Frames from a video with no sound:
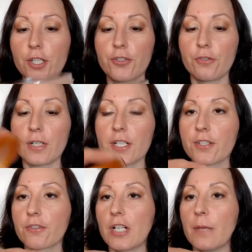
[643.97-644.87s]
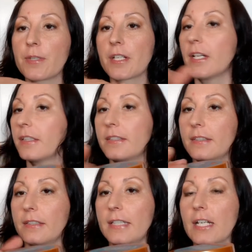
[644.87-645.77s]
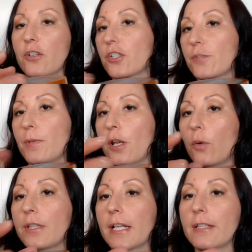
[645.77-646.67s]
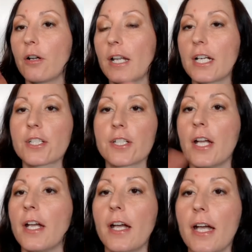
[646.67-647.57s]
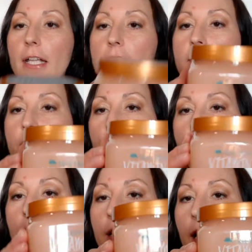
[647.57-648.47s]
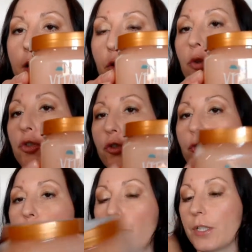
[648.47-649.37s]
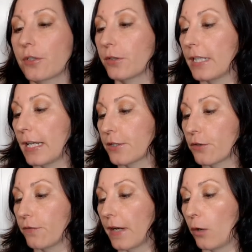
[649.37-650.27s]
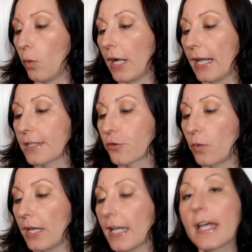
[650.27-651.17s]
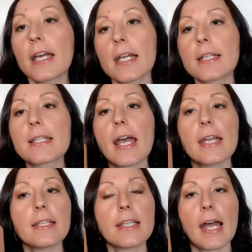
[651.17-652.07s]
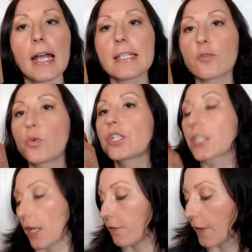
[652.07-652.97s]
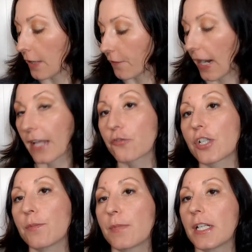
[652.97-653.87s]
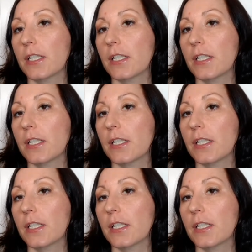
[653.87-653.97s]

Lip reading: Sugar Scrubs, they cost below $10. And since you're getting a huge tube, it's gonna last you for a while as well. It's 18 ounce, which is 500 ml.